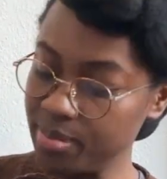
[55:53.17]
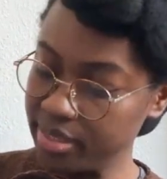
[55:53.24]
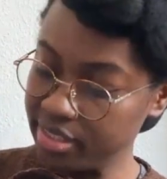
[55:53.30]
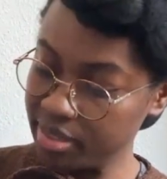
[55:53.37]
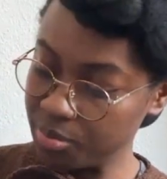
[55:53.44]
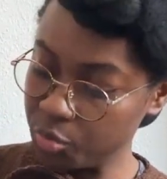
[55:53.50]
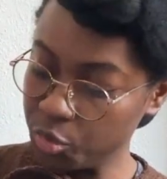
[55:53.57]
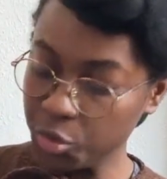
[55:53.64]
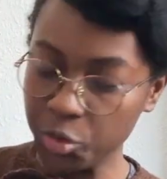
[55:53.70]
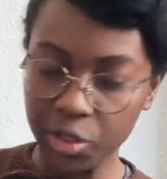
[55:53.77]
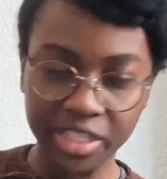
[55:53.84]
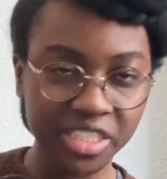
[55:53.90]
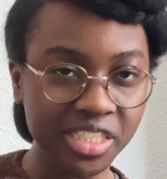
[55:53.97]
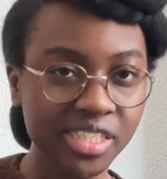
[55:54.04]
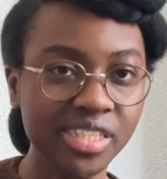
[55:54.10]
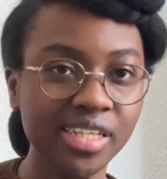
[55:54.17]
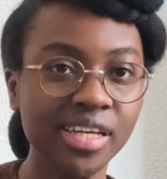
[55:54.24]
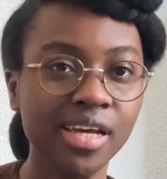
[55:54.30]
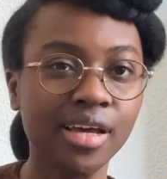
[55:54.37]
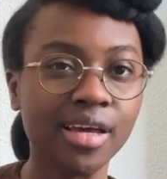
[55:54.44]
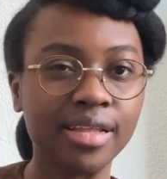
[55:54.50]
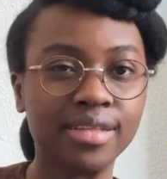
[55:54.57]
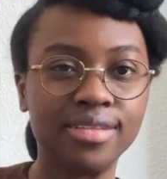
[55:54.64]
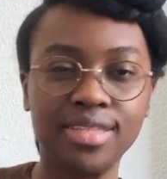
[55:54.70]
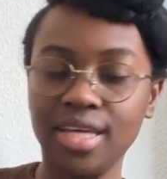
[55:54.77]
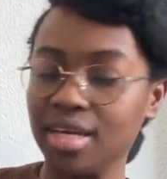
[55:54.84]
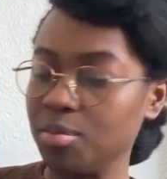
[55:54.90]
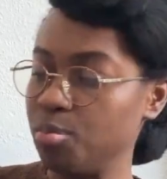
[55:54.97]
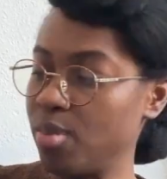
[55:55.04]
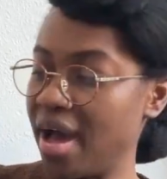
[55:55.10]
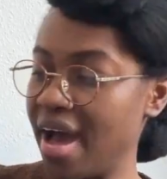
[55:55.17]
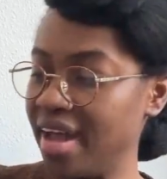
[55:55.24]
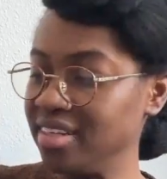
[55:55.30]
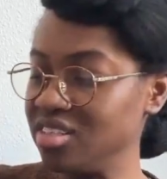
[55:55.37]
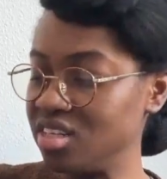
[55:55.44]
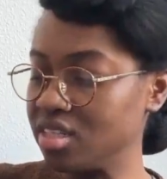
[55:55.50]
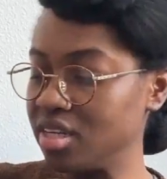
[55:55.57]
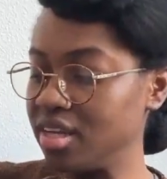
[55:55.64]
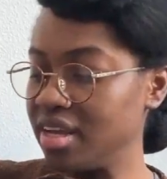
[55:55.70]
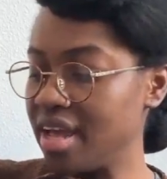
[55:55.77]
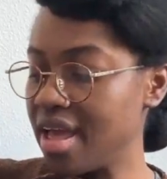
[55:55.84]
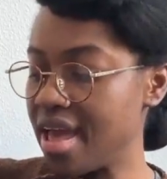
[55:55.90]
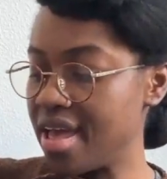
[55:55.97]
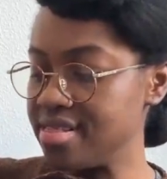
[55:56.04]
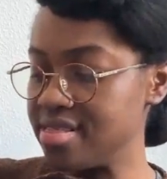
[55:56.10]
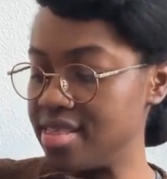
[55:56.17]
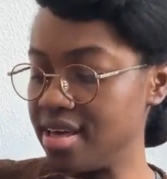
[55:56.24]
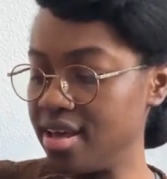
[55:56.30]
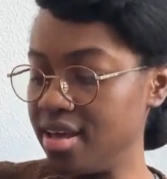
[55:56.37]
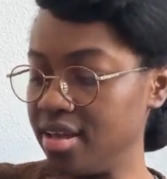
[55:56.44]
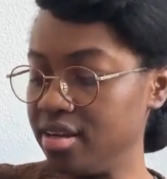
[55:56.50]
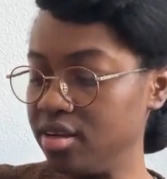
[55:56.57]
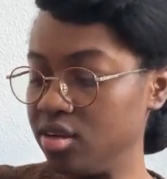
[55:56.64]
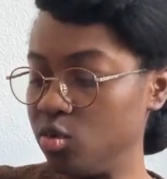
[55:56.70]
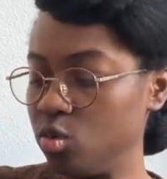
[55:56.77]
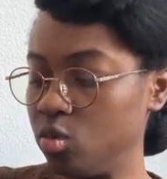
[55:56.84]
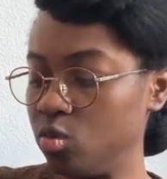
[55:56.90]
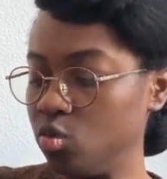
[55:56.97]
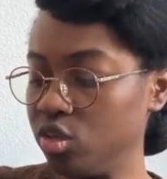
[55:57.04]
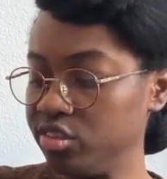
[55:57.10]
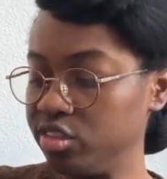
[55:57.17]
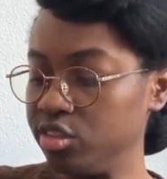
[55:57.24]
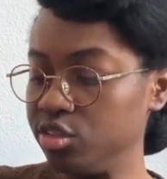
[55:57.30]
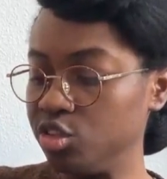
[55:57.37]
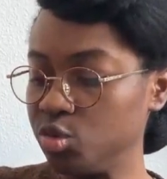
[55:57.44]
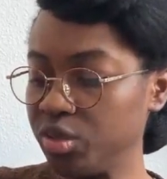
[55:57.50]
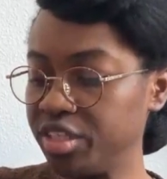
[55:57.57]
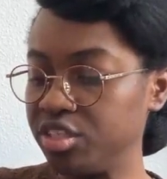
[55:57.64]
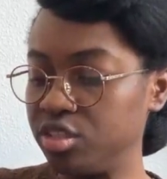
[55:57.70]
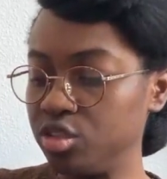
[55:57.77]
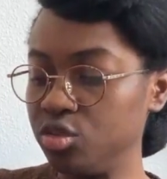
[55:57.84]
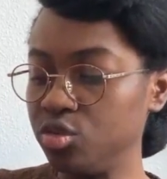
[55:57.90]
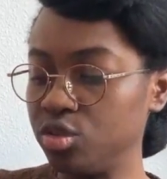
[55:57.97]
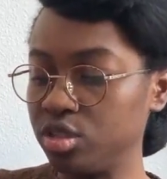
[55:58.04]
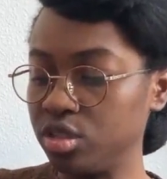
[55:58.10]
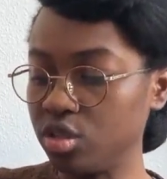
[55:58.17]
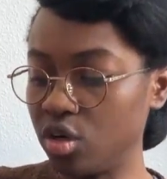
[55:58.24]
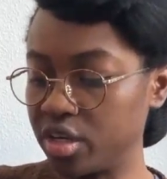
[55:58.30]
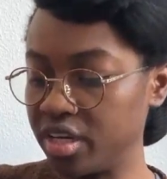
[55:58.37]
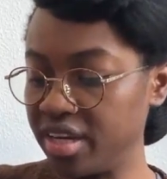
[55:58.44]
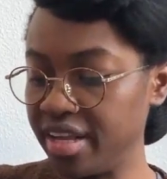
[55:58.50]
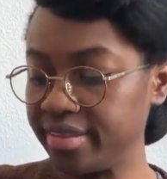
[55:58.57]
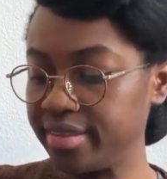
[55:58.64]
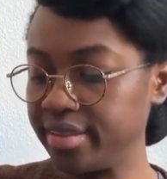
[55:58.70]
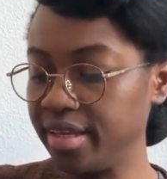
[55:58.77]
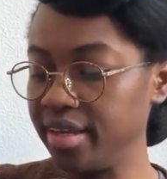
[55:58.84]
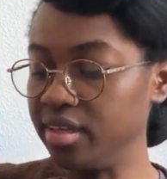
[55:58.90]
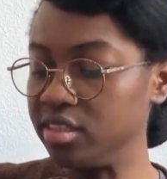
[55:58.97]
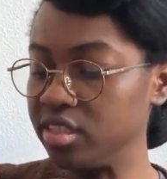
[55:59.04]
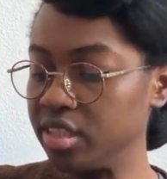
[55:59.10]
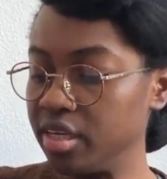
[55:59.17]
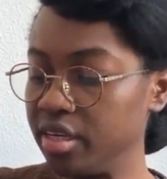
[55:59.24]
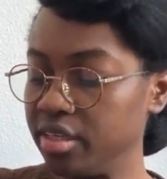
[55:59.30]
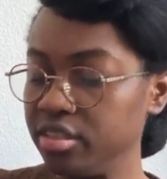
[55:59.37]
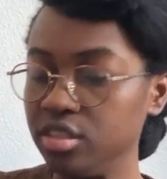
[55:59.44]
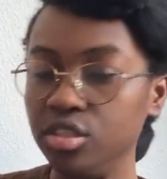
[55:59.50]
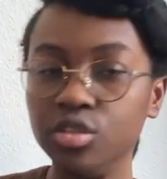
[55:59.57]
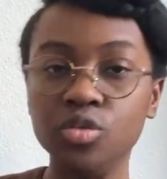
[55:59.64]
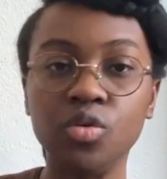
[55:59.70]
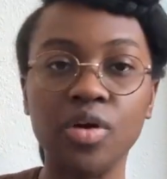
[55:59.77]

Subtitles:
It's a pretty thick band, and then once you switch to stockinette stitch, you